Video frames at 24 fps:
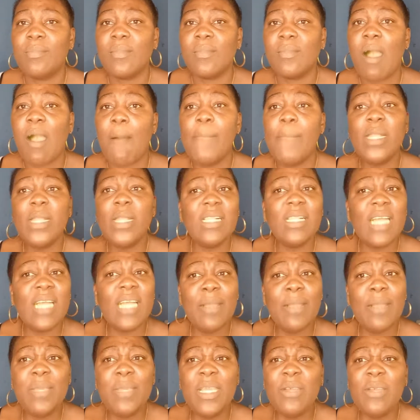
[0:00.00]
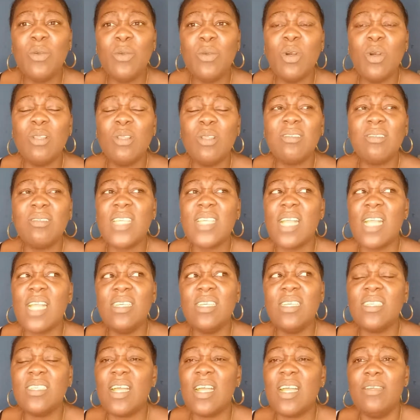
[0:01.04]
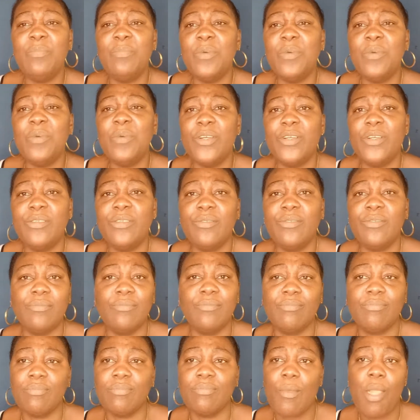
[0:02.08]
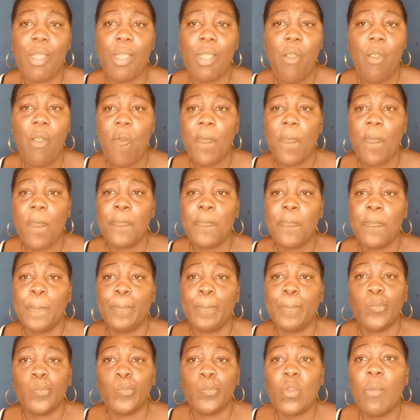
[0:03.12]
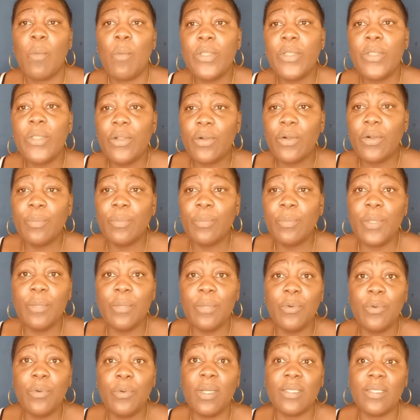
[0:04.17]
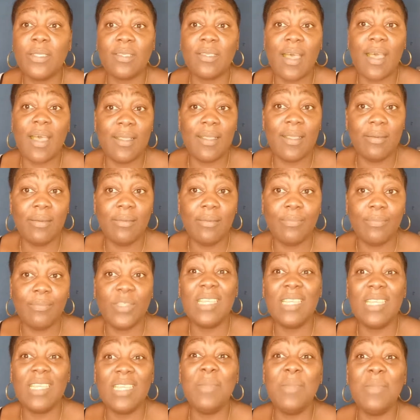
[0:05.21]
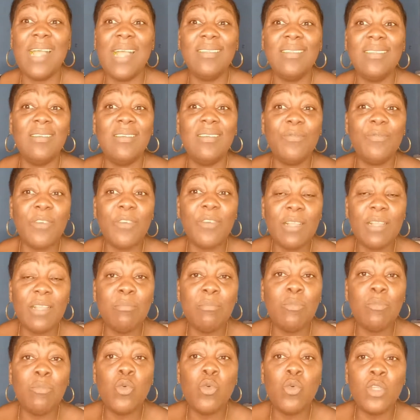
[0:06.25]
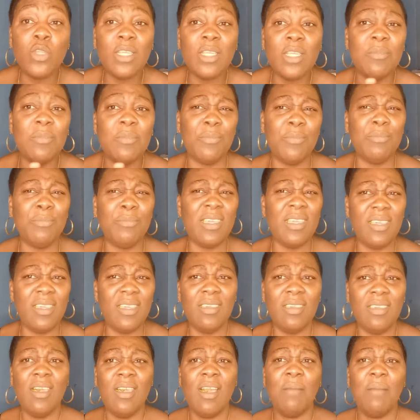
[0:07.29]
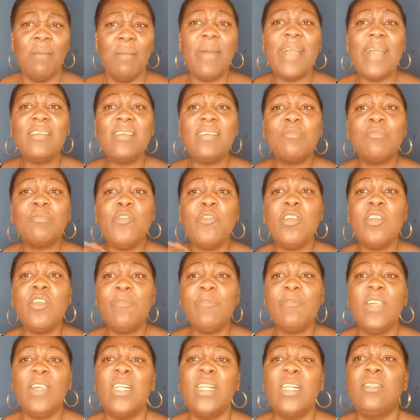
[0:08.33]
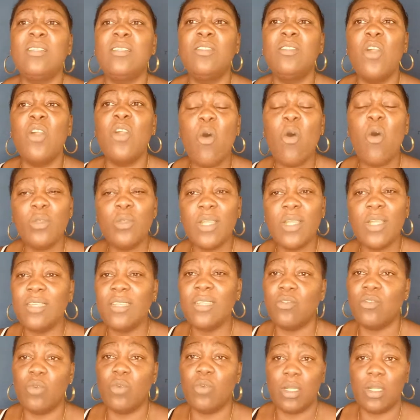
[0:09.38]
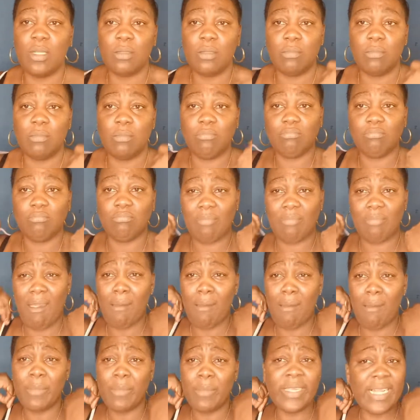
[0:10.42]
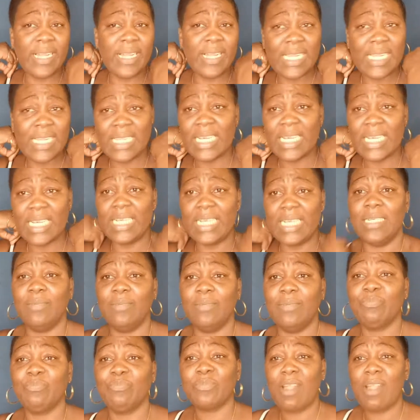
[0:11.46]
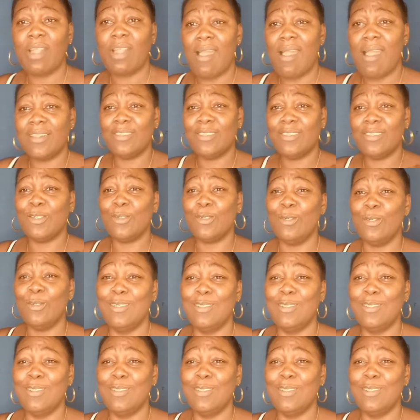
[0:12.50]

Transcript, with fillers: Me like be around sad, sad person. Now me around people who are sad, they give me a different mood. It make me, my spirit feel down as well. Me not lie. I true.